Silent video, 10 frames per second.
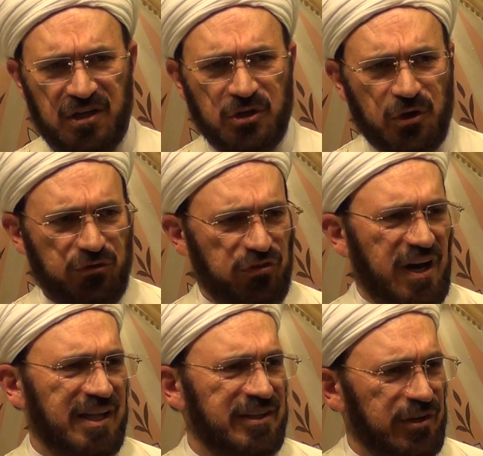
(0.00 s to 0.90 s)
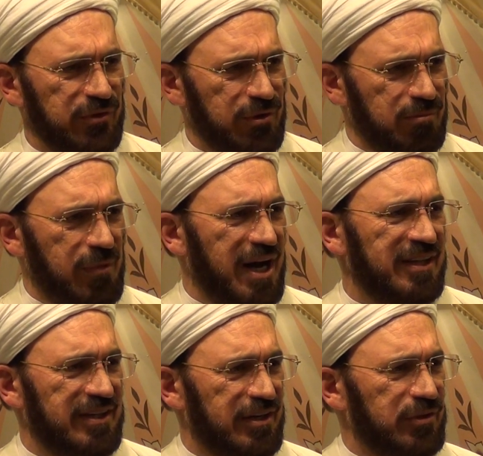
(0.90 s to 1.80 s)
your father, your
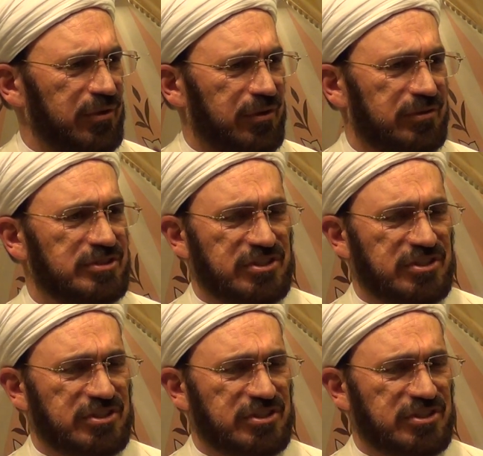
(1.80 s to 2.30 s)
mother, your